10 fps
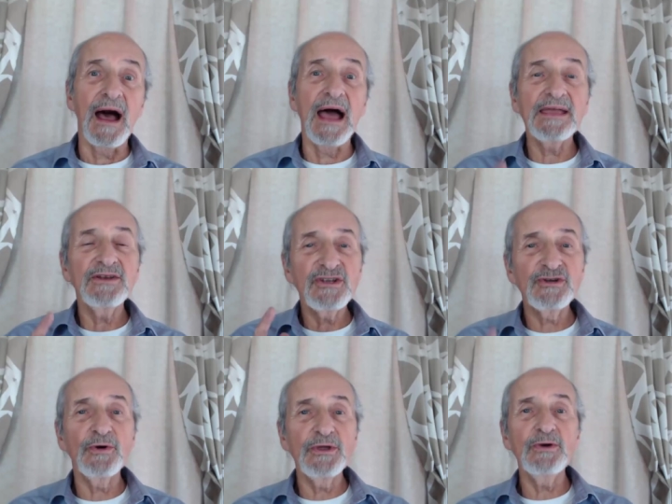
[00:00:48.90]
I can
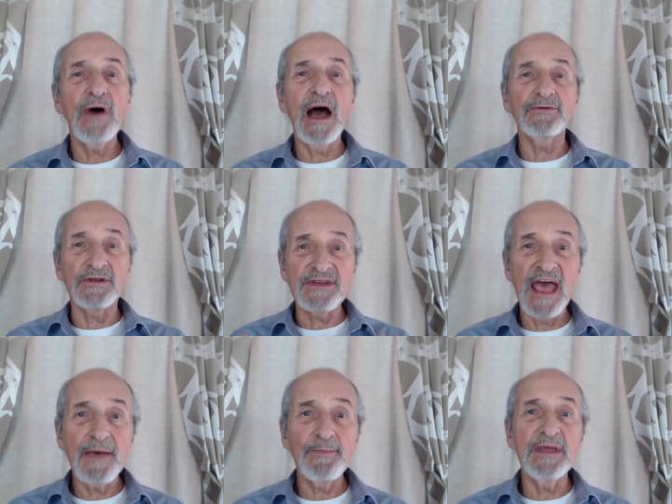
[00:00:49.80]
show you how to
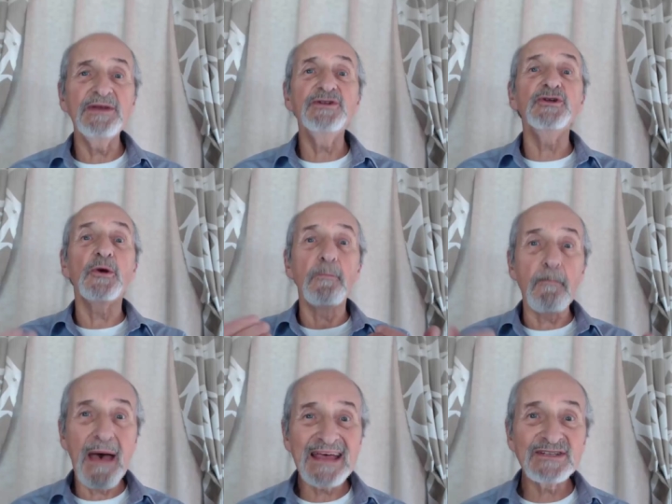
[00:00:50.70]
tap into your
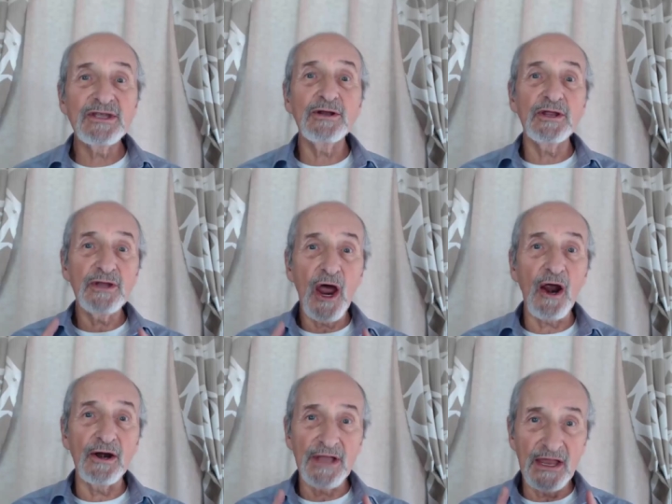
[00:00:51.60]
masculine
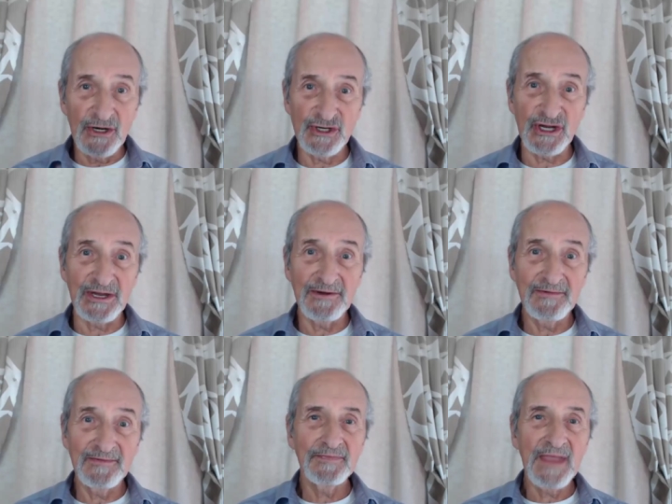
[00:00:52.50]
heart energy.
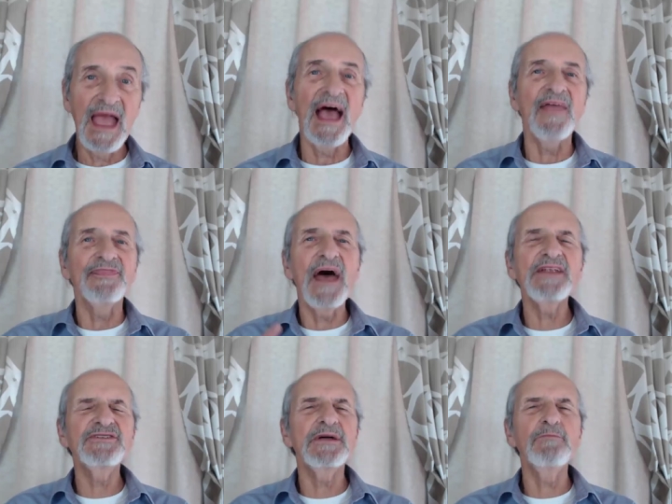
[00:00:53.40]
And
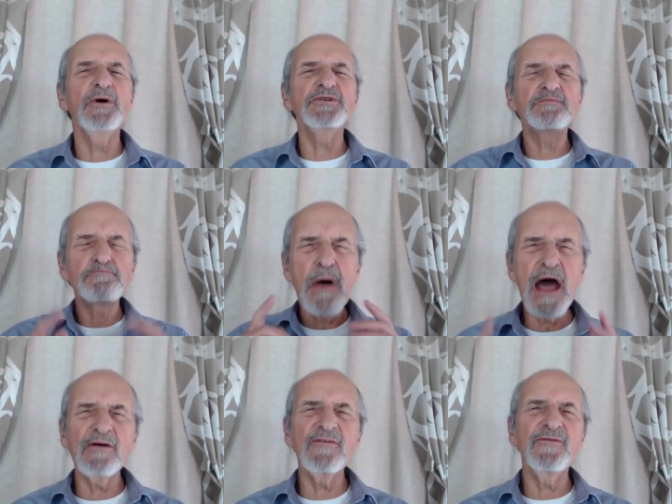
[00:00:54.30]
that's the most
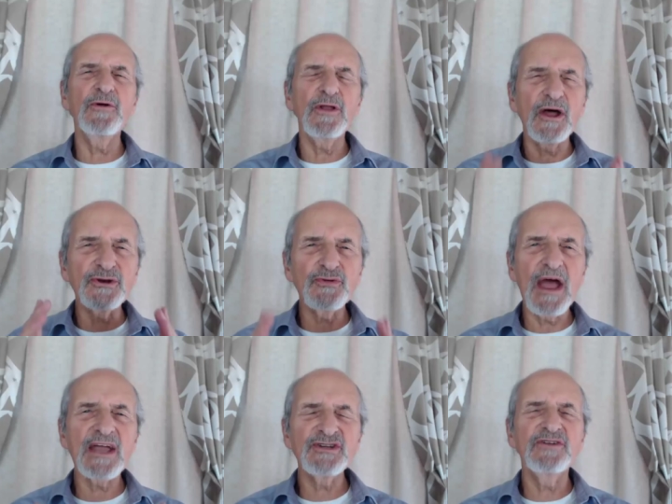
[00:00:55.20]
powerful
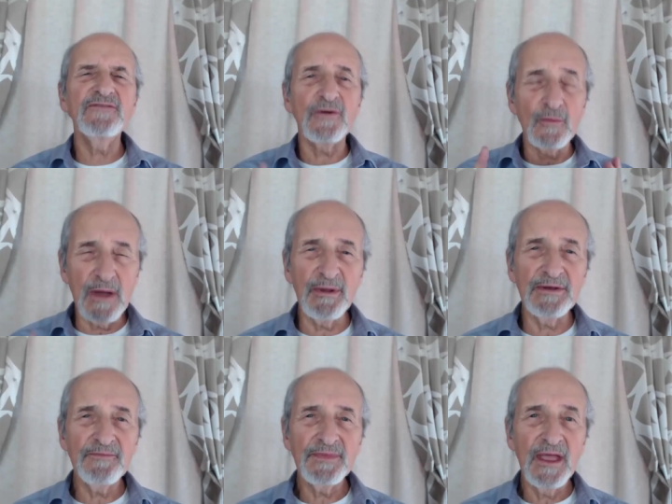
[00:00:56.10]
attraction for
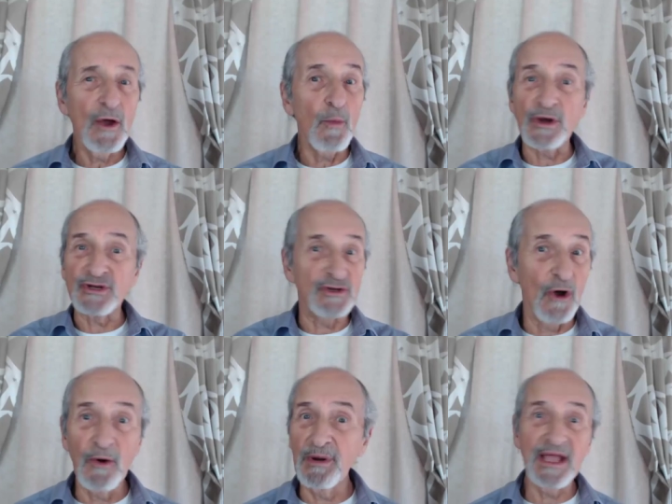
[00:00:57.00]
women, which
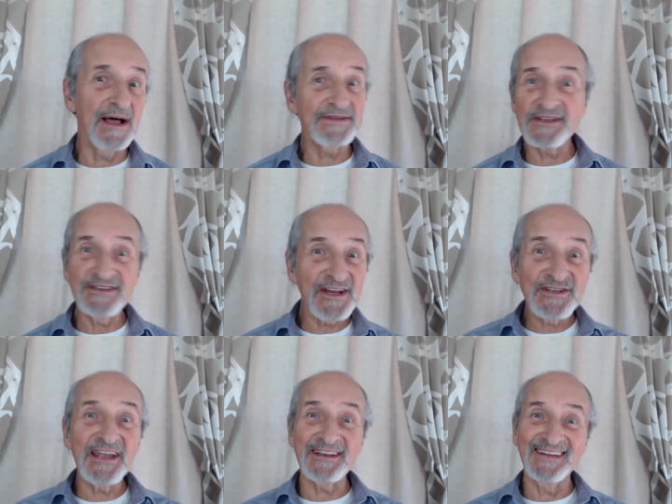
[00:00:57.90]
nobody else is
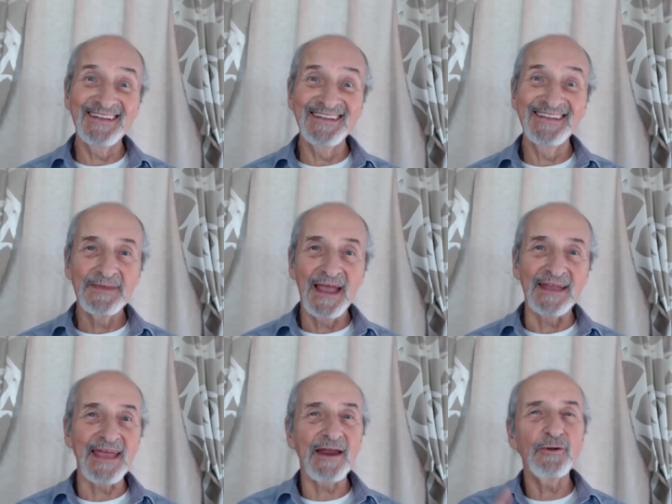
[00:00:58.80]
teaching
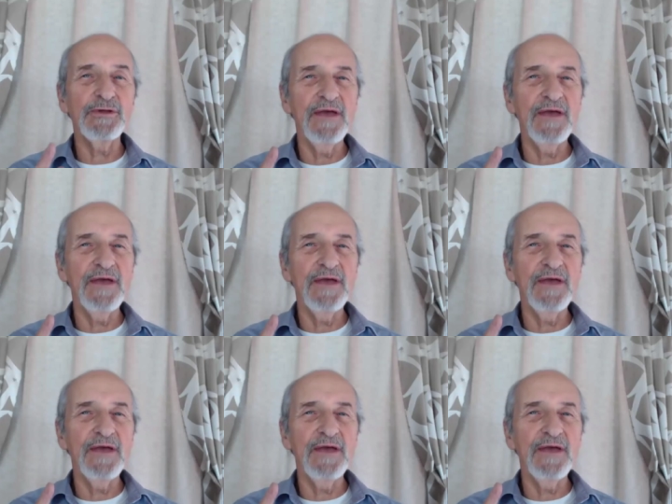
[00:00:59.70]
and that will